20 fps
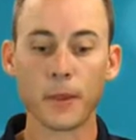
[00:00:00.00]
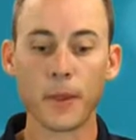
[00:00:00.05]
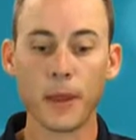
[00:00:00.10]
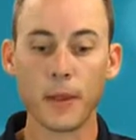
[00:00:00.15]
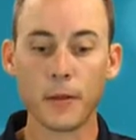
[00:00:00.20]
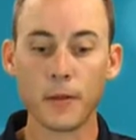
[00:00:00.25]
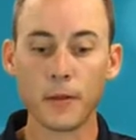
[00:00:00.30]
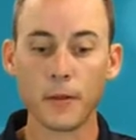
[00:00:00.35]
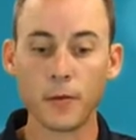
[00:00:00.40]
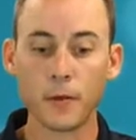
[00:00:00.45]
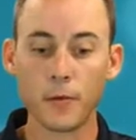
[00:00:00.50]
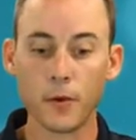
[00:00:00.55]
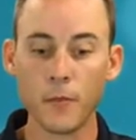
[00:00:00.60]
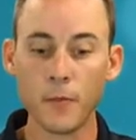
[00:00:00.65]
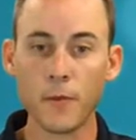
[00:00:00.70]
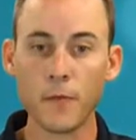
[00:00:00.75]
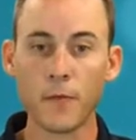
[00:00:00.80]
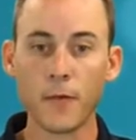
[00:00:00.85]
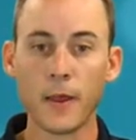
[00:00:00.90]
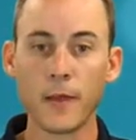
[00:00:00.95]
And the
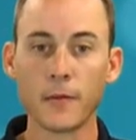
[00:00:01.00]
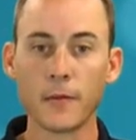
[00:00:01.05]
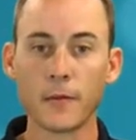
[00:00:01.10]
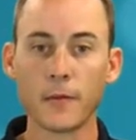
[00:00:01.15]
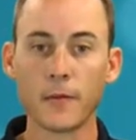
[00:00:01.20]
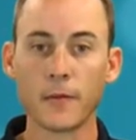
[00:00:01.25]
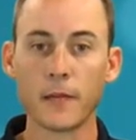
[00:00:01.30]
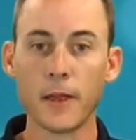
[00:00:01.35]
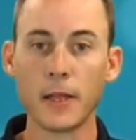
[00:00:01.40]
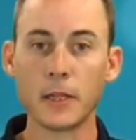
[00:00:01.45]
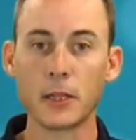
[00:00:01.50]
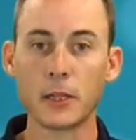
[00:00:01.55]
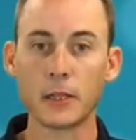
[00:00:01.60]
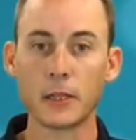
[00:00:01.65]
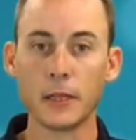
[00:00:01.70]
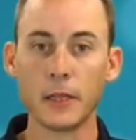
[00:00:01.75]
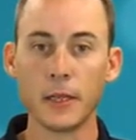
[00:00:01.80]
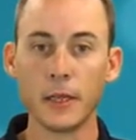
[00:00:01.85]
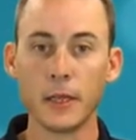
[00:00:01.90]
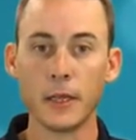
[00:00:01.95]
distribute phase is
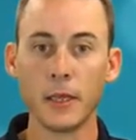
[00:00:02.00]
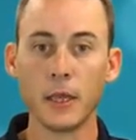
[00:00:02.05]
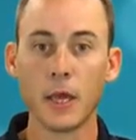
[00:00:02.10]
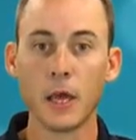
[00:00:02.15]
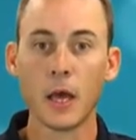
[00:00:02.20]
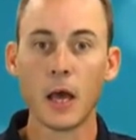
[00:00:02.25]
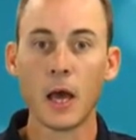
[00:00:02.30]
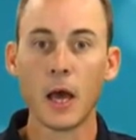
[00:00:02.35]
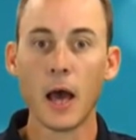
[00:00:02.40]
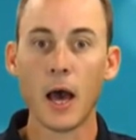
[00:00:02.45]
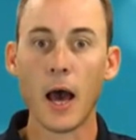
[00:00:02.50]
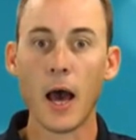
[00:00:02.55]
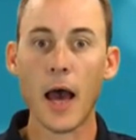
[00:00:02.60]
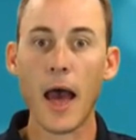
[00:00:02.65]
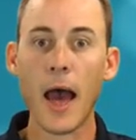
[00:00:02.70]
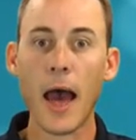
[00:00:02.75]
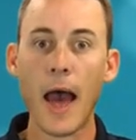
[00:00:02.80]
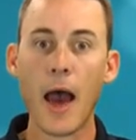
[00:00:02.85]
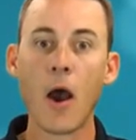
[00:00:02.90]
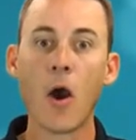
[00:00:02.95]
essentially
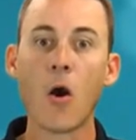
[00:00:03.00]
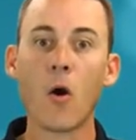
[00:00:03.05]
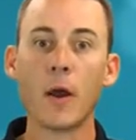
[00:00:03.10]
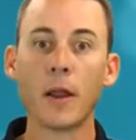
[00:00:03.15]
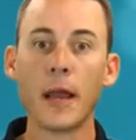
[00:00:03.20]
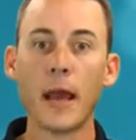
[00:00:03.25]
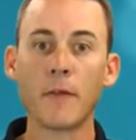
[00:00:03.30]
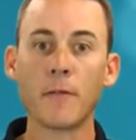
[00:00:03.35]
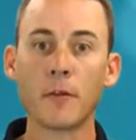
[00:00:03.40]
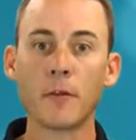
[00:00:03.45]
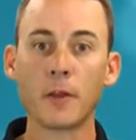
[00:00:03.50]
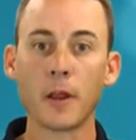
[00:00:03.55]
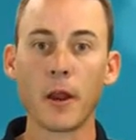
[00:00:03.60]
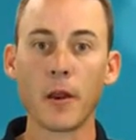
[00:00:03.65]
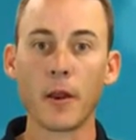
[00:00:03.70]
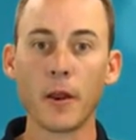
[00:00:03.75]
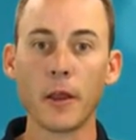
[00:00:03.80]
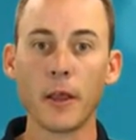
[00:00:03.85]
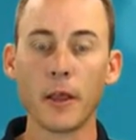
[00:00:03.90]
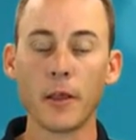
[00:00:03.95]
how an
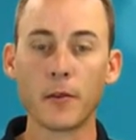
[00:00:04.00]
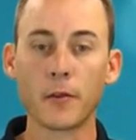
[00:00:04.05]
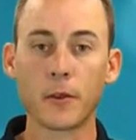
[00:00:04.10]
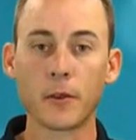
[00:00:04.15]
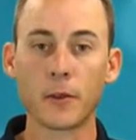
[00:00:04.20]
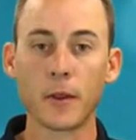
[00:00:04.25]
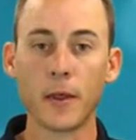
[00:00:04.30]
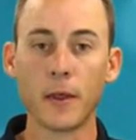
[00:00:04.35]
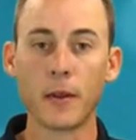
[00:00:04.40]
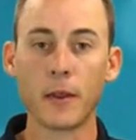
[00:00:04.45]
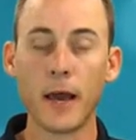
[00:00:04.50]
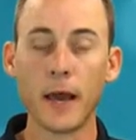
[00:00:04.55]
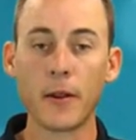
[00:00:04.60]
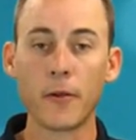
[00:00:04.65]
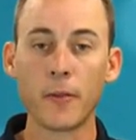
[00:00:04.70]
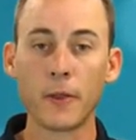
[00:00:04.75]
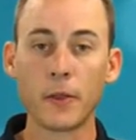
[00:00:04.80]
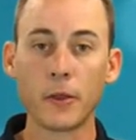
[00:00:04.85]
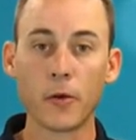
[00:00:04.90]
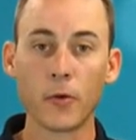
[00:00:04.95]
adversary is going to not
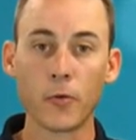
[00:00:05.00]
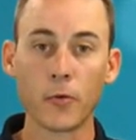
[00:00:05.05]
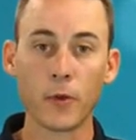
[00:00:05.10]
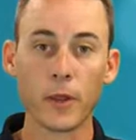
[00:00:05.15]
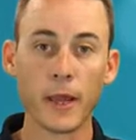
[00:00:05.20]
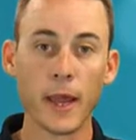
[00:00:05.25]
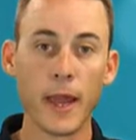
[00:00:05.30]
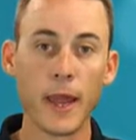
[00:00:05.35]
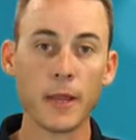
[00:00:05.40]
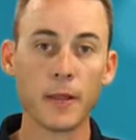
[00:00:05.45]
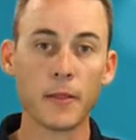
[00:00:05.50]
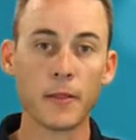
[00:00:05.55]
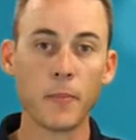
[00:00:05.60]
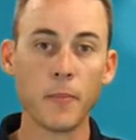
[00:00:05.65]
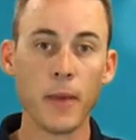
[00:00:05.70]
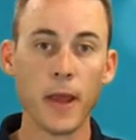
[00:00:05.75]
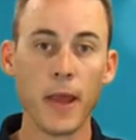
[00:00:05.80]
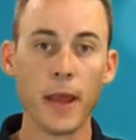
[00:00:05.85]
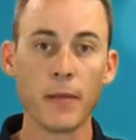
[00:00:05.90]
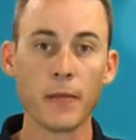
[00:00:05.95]
only create the
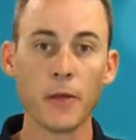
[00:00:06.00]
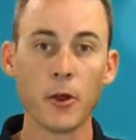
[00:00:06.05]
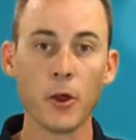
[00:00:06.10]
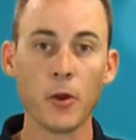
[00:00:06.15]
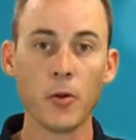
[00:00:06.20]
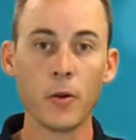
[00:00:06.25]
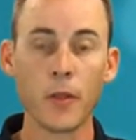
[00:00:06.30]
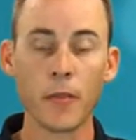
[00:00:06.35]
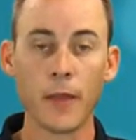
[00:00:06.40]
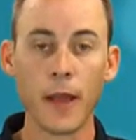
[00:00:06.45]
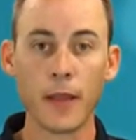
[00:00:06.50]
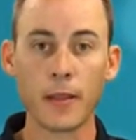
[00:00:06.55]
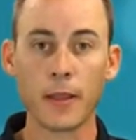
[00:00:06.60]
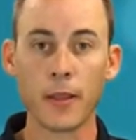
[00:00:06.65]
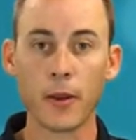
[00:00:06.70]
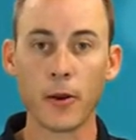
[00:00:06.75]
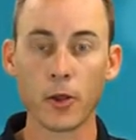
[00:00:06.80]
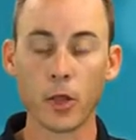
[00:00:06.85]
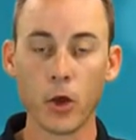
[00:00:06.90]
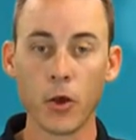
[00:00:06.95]
payload that
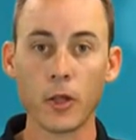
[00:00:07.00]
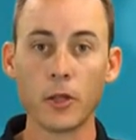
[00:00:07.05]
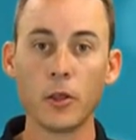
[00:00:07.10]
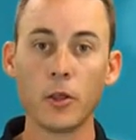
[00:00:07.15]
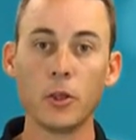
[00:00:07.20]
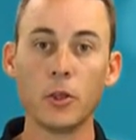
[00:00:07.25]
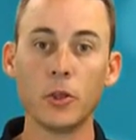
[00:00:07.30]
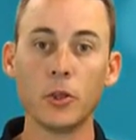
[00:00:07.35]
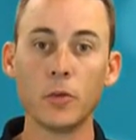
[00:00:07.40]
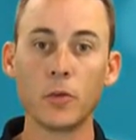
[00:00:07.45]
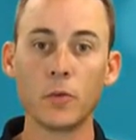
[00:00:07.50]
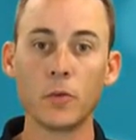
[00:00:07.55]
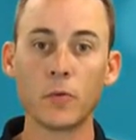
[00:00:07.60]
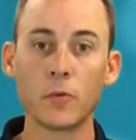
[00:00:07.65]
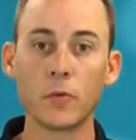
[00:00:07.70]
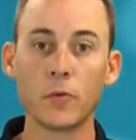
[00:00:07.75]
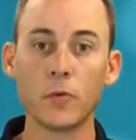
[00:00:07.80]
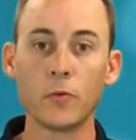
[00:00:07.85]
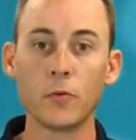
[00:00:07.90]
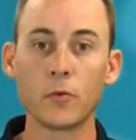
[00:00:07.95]
they're going to
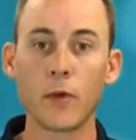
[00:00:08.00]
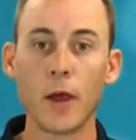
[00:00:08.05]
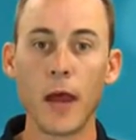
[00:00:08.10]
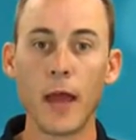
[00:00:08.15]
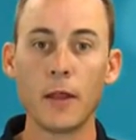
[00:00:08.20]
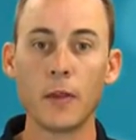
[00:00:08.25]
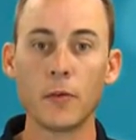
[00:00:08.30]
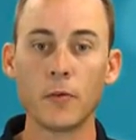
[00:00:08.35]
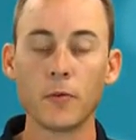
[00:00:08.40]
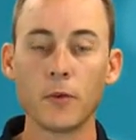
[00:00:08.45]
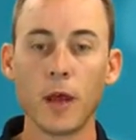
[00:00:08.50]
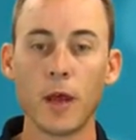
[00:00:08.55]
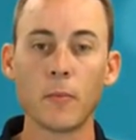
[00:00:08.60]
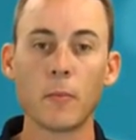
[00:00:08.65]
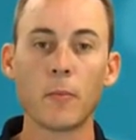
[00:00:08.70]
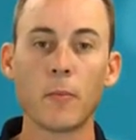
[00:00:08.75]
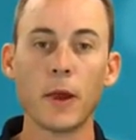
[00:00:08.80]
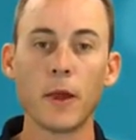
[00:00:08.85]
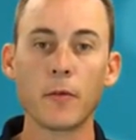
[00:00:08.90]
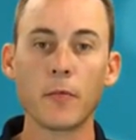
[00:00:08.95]
use to try to
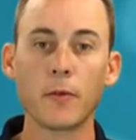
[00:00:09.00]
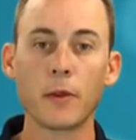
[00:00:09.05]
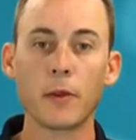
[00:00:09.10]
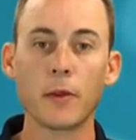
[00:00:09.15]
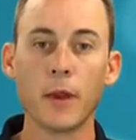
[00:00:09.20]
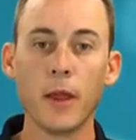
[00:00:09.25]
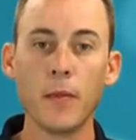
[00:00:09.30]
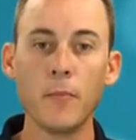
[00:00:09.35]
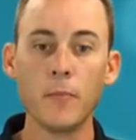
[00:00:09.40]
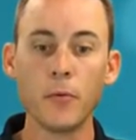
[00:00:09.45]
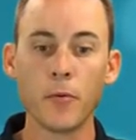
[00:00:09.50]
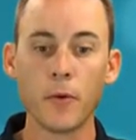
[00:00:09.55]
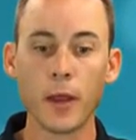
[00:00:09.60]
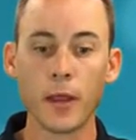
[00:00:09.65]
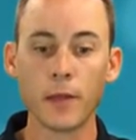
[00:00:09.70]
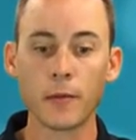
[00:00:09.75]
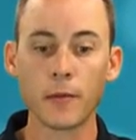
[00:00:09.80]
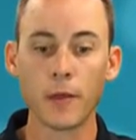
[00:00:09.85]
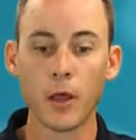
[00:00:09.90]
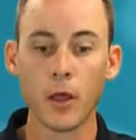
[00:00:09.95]
compromise one of your
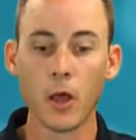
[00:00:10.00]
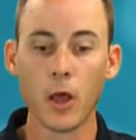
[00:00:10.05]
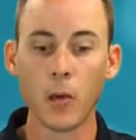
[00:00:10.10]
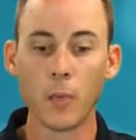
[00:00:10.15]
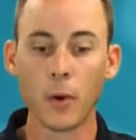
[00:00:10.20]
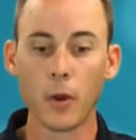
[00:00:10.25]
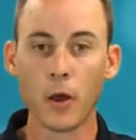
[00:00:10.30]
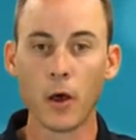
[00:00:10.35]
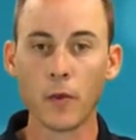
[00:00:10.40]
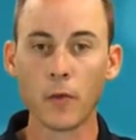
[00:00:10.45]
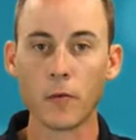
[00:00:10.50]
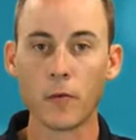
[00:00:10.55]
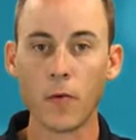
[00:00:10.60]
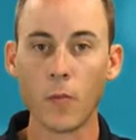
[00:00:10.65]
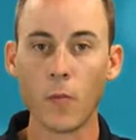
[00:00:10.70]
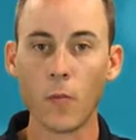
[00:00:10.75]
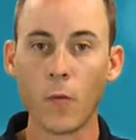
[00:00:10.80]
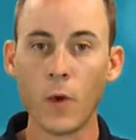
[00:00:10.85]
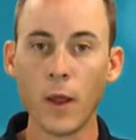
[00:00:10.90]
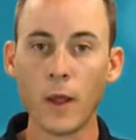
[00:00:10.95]
endpoints, but
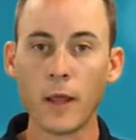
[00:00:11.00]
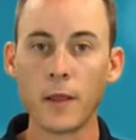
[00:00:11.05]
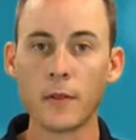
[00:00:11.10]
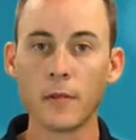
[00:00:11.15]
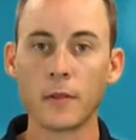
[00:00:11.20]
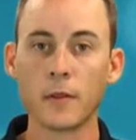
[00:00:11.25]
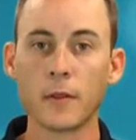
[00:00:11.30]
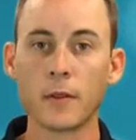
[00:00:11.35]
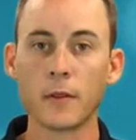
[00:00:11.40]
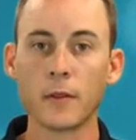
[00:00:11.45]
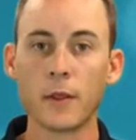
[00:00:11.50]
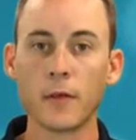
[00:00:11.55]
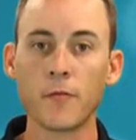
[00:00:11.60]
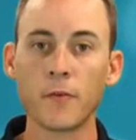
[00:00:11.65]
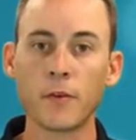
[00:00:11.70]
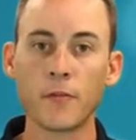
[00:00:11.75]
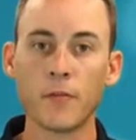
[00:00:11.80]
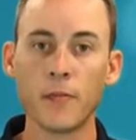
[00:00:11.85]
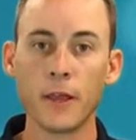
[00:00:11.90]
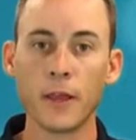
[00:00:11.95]
also what is the
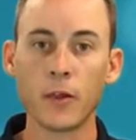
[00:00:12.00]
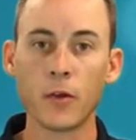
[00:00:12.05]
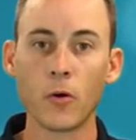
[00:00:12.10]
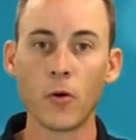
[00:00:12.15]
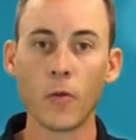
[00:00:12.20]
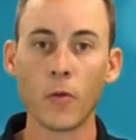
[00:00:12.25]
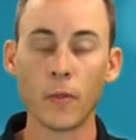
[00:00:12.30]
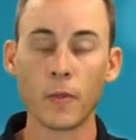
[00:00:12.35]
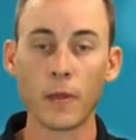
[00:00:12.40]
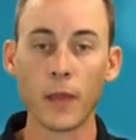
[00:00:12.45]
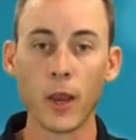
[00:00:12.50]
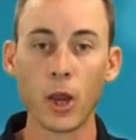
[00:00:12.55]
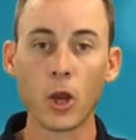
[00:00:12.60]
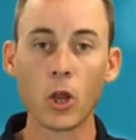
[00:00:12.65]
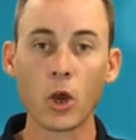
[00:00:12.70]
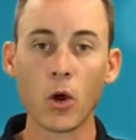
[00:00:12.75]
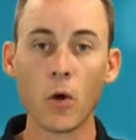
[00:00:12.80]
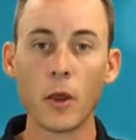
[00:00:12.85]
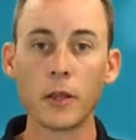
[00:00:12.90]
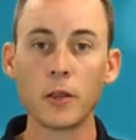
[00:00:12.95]
delivery vehicle that
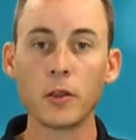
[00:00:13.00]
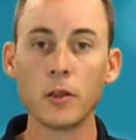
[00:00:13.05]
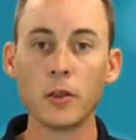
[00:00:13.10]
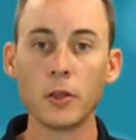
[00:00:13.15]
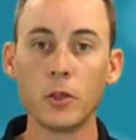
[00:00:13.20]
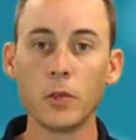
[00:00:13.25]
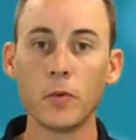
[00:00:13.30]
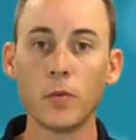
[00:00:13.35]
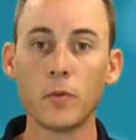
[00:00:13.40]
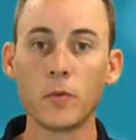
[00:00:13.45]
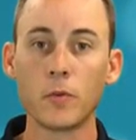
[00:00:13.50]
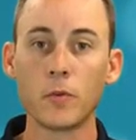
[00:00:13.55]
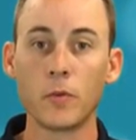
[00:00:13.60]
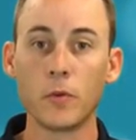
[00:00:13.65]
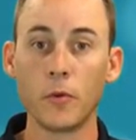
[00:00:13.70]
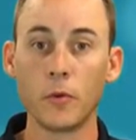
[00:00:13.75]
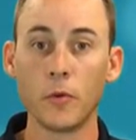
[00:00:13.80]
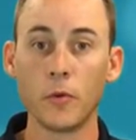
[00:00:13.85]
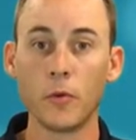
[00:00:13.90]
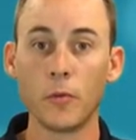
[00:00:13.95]
they're going to use
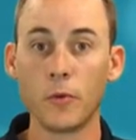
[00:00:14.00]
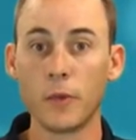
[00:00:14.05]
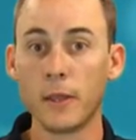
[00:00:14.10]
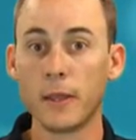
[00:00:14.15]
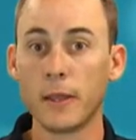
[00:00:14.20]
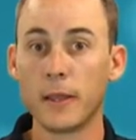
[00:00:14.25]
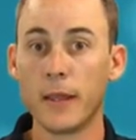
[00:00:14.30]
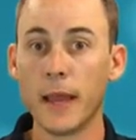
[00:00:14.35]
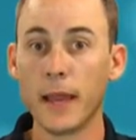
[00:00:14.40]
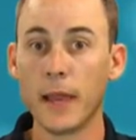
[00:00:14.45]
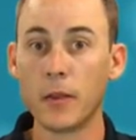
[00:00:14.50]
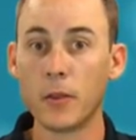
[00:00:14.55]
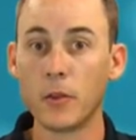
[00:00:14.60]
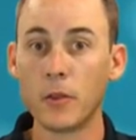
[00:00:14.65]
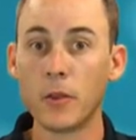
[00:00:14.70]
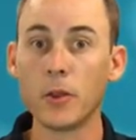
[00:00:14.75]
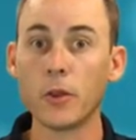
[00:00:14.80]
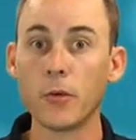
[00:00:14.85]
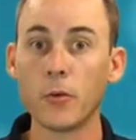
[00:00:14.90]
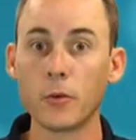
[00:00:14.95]
to get it
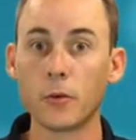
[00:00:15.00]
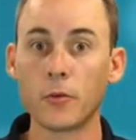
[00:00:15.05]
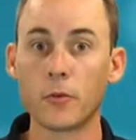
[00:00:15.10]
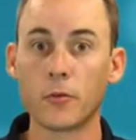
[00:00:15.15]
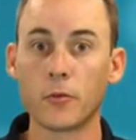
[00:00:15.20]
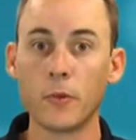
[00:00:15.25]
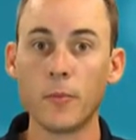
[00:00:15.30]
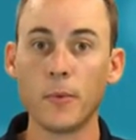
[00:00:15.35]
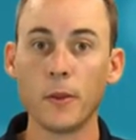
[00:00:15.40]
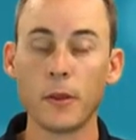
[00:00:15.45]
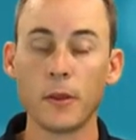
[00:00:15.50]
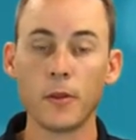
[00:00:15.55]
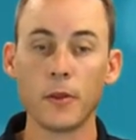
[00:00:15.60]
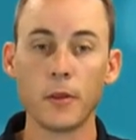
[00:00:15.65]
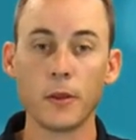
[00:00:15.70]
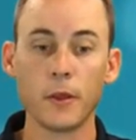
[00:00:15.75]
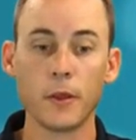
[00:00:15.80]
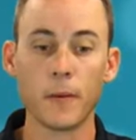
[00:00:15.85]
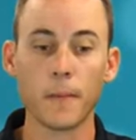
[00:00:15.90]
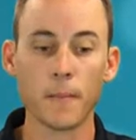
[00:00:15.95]
to you or distribute it
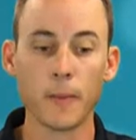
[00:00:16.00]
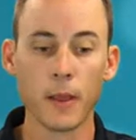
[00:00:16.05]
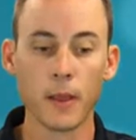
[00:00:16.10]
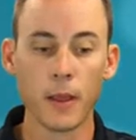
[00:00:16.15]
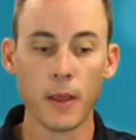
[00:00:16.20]
to you.